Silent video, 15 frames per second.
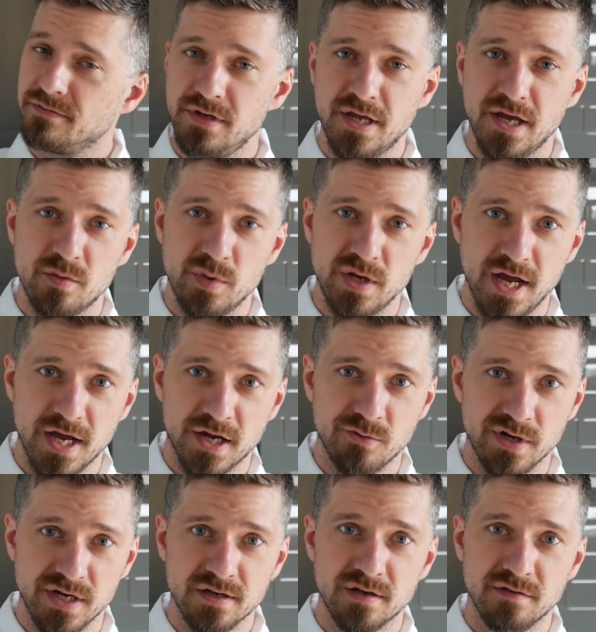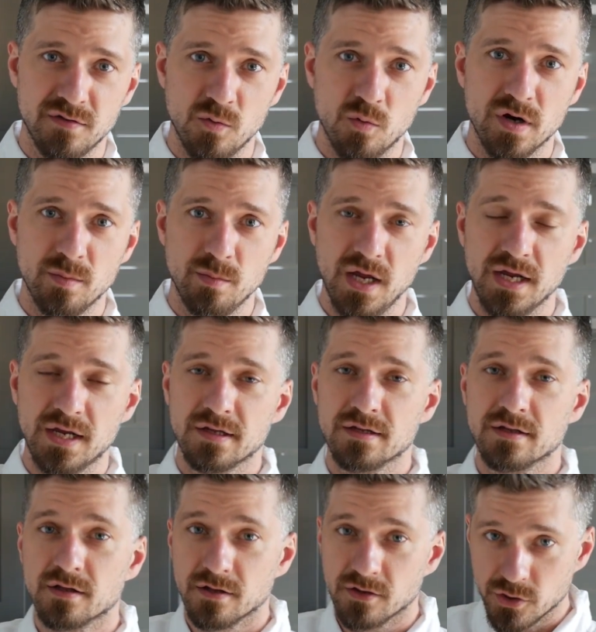you gotta be accurate if you wanna make
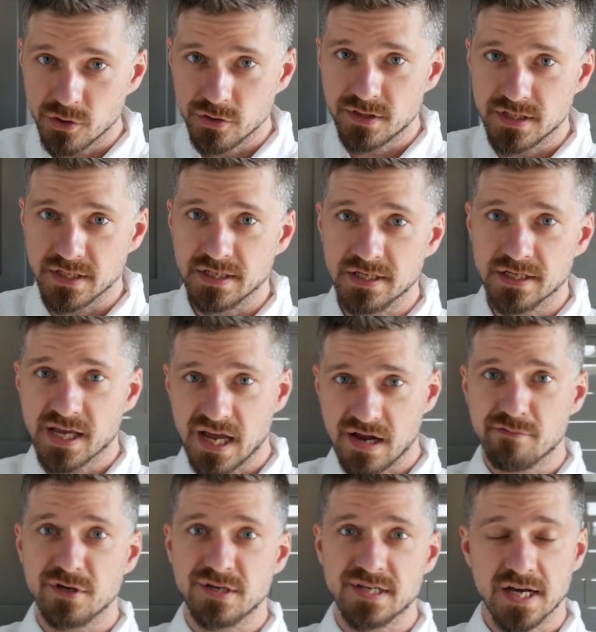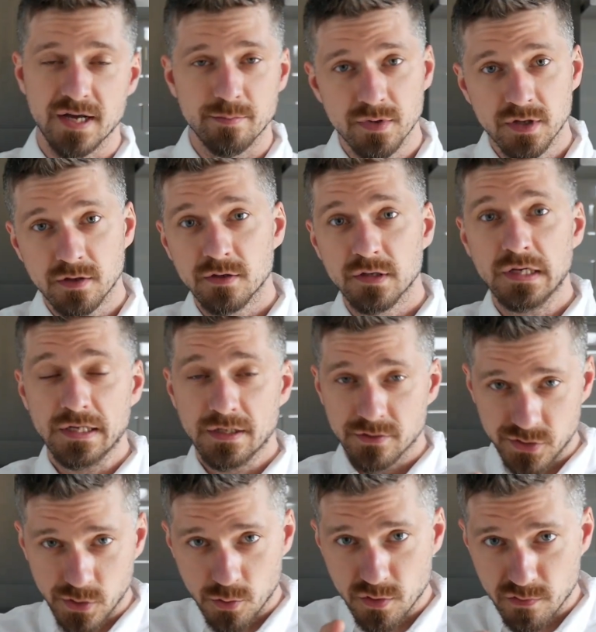good tea every time.
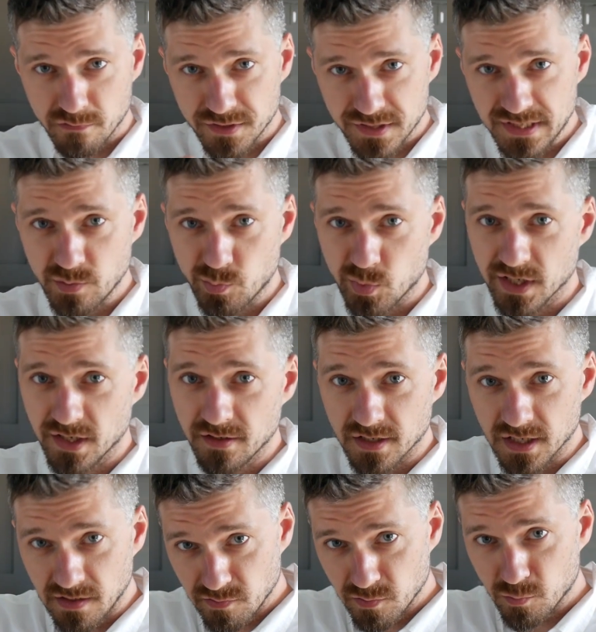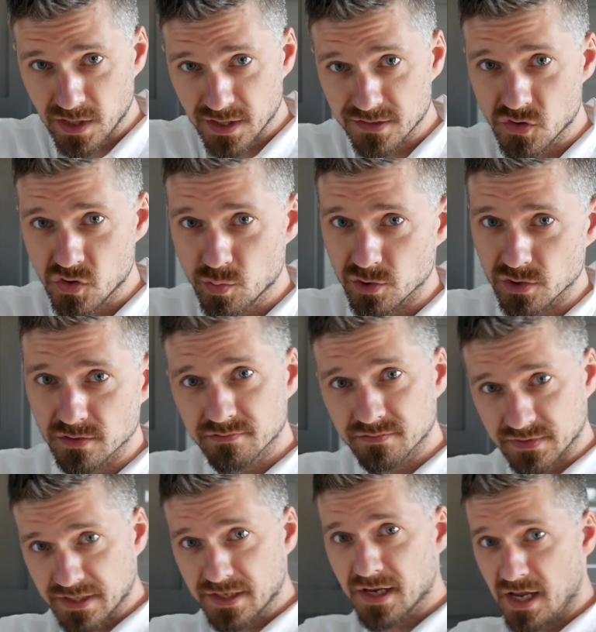Don't oversteep it. Even when it's herbal,
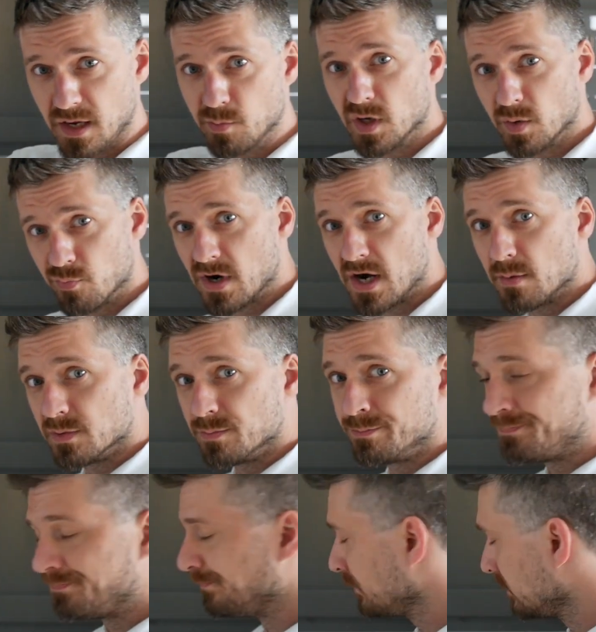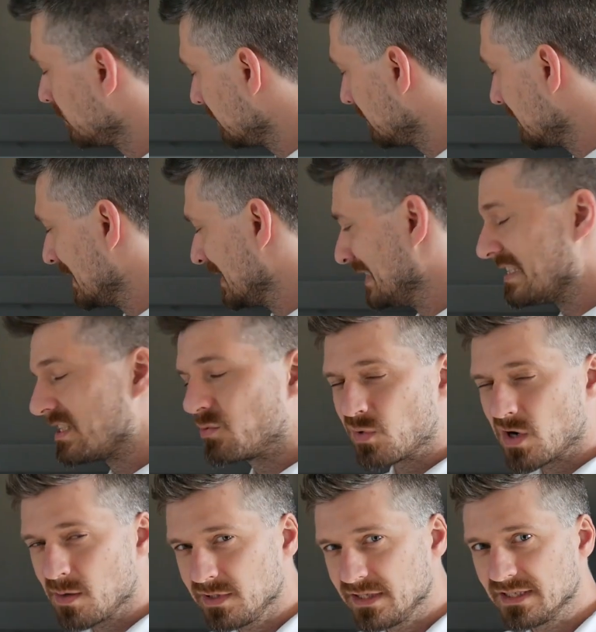it can be a problem. It's
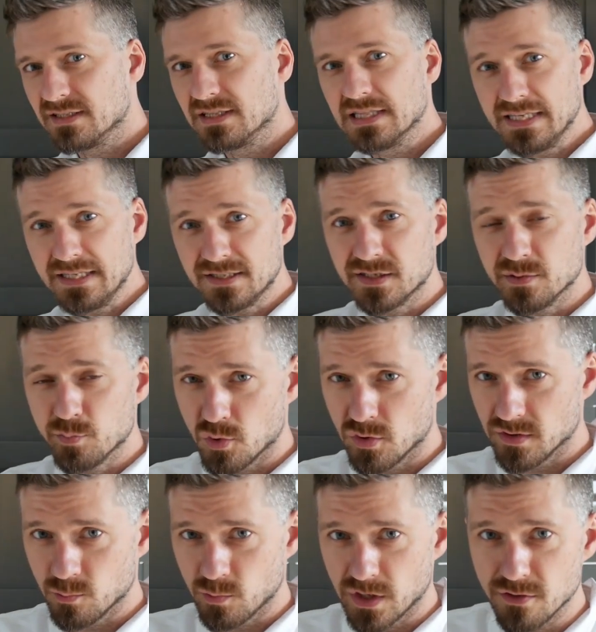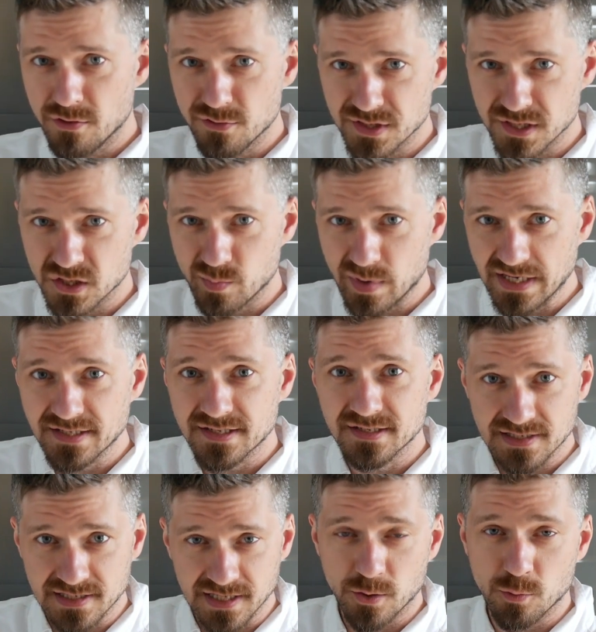probably least important when you're using
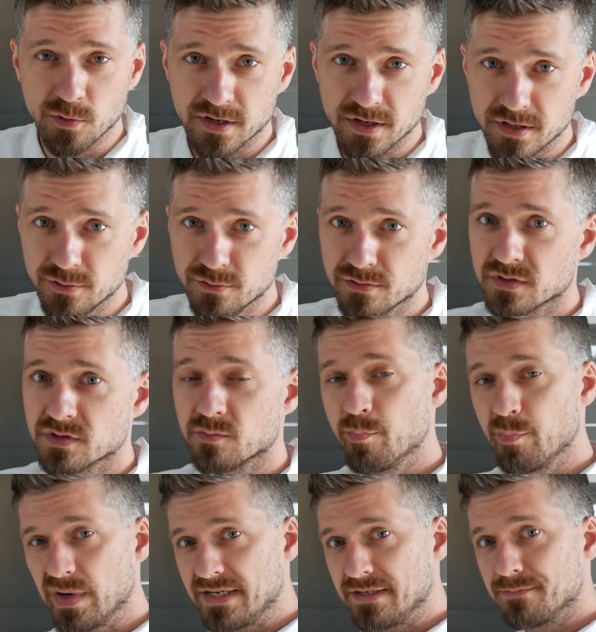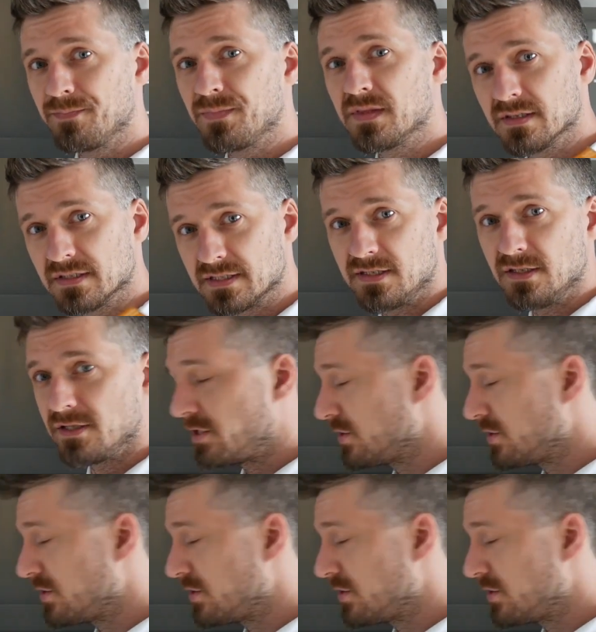spices like we're gonna use, but still an